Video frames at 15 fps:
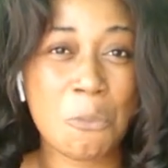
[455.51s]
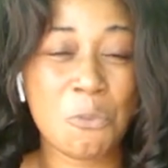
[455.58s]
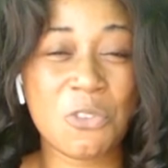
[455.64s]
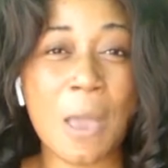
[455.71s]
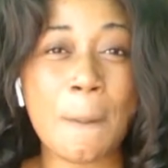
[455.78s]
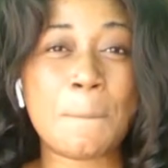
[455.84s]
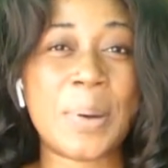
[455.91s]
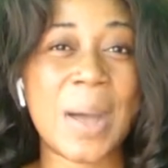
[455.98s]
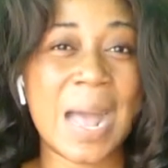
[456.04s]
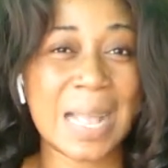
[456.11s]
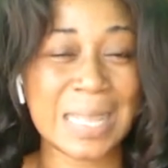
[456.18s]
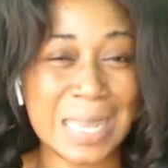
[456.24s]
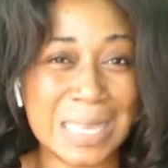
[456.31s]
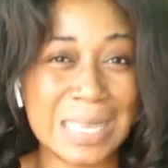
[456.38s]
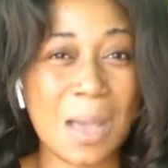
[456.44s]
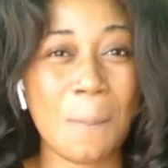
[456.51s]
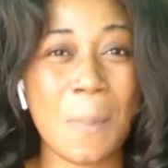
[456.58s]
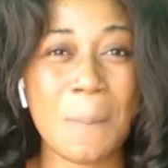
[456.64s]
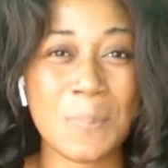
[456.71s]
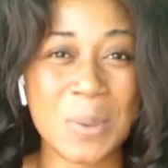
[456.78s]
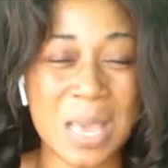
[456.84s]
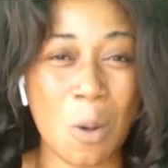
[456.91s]
Shapanin
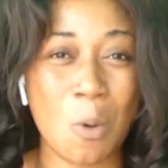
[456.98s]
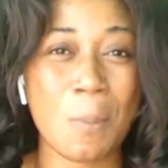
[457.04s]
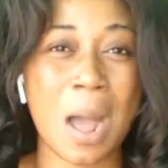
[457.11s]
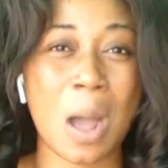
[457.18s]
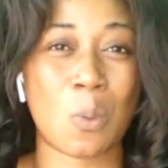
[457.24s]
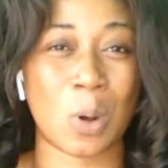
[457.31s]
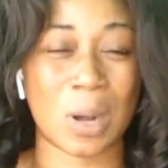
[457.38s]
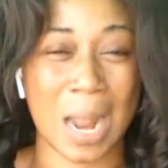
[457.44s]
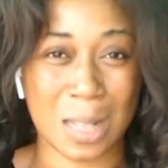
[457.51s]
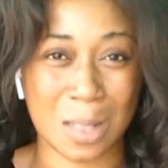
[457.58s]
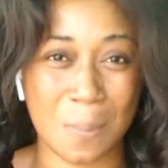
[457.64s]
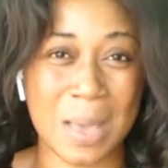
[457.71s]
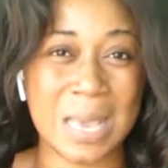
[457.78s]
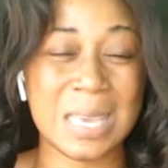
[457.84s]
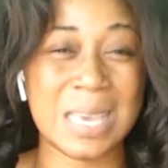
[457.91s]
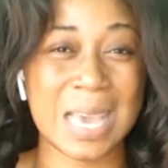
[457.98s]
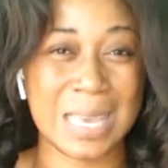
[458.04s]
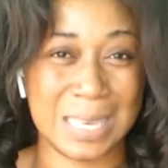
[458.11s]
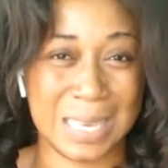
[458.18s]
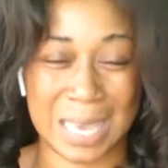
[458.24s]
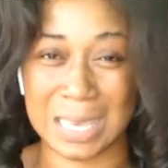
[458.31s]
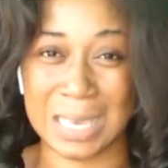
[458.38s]
yamma be a ma colani by
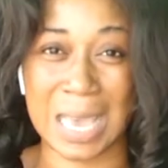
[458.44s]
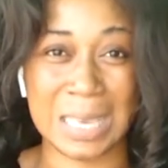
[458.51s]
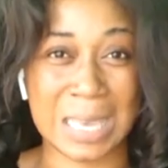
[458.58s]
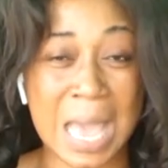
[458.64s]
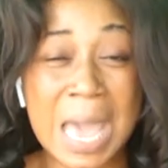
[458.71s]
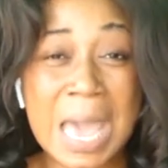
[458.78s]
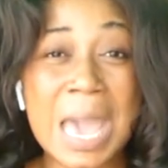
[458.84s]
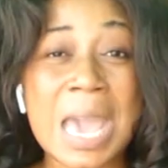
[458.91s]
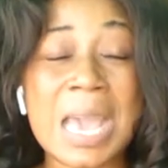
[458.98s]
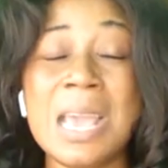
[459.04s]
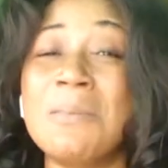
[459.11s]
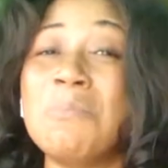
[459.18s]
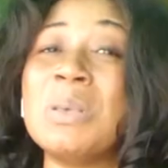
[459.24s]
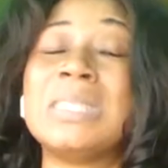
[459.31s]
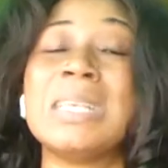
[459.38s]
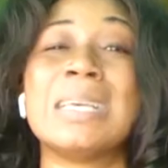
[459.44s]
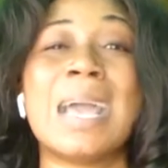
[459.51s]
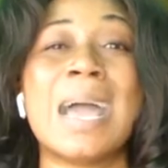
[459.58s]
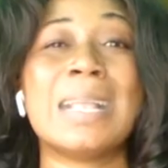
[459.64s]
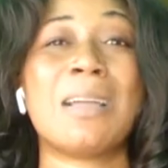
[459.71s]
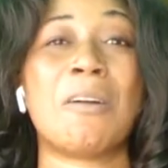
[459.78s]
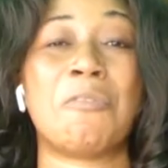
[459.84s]
ye. Eh, Mr.
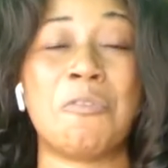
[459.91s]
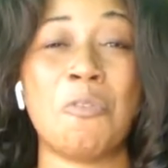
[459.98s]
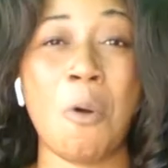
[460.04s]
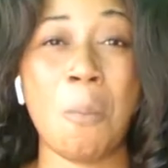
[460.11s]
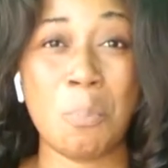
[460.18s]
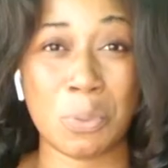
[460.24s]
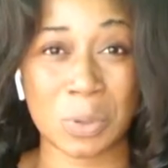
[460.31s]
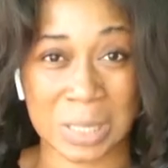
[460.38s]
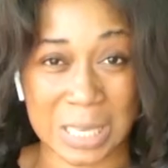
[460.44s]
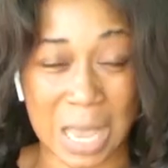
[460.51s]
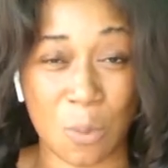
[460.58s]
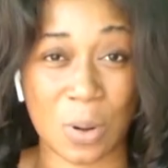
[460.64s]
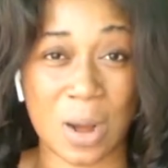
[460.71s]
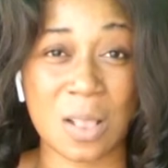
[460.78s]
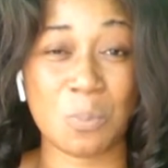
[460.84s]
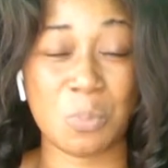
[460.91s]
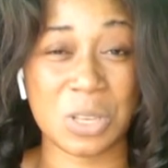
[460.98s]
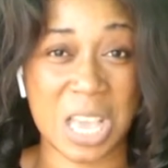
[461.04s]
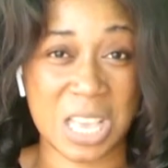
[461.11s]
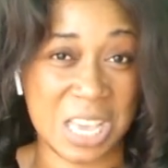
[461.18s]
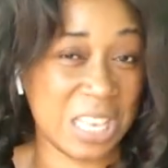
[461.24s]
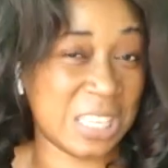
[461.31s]
Ghana form posse a colani po
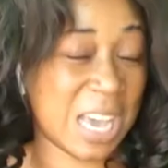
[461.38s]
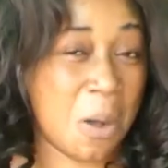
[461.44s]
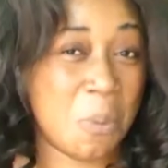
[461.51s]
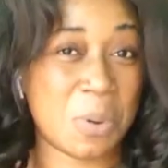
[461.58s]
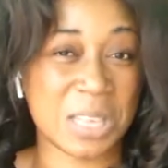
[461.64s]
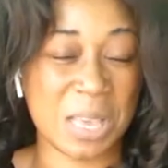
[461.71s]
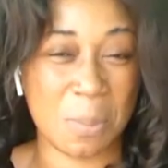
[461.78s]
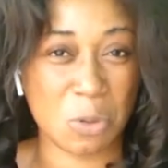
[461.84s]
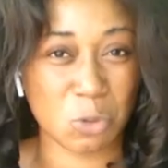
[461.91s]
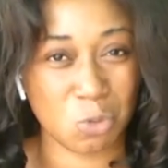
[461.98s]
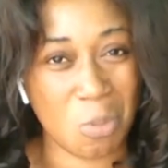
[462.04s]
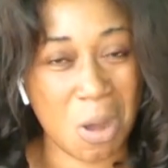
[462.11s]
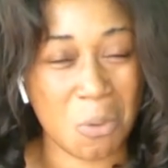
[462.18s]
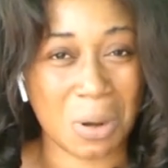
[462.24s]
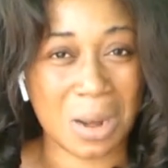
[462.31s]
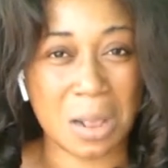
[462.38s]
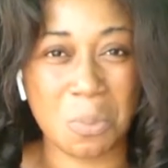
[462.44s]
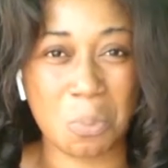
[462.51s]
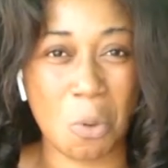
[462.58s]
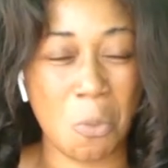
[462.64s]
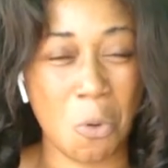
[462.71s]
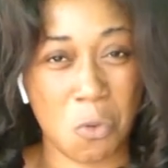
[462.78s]
ye jump by the mouse ma
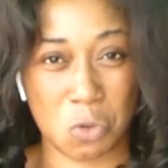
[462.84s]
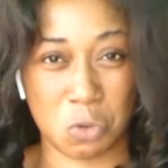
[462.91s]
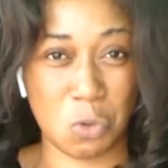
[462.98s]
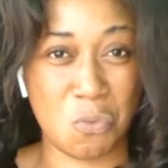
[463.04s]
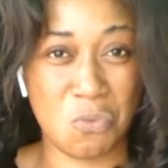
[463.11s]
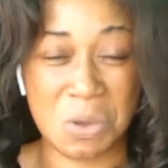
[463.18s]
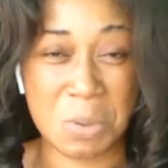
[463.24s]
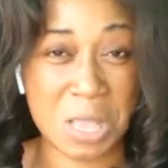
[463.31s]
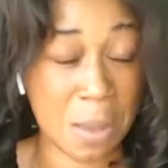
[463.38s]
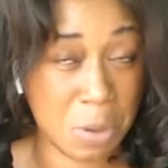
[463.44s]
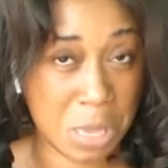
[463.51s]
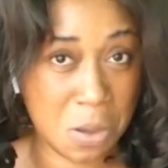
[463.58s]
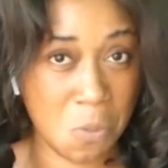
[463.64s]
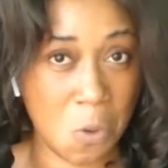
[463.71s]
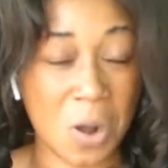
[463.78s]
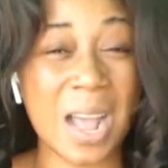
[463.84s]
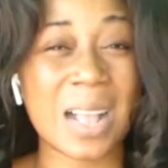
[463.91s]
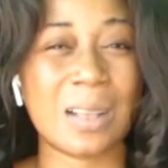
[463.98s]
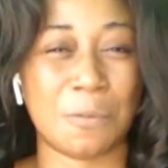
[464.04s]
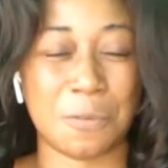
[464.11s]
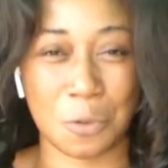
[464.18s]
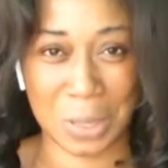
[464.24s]
colani pomoco to me, the minimo
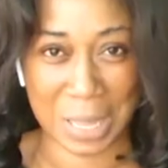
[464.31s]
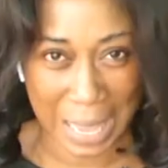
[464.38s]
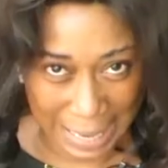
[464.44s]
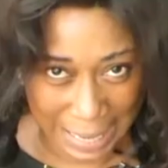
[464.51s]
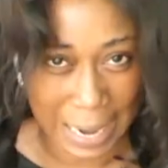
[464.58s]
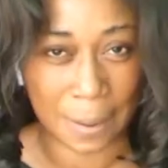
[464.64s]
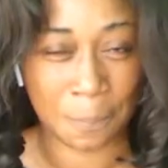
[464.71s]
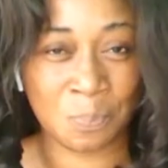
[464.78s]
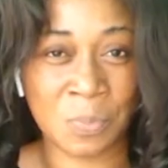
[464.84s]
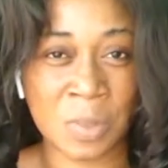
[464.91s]
gana for ne eka.